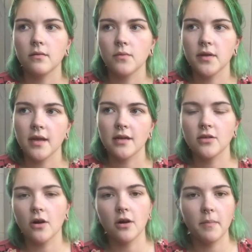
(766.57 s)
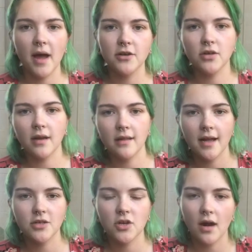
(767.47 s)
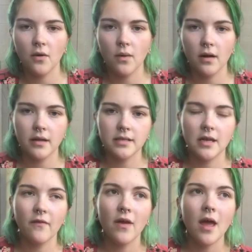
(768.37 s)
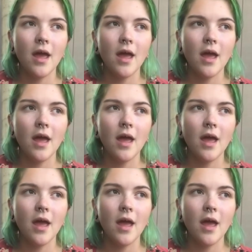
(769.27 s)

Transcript: with like dark magic and that shadow work and stuff.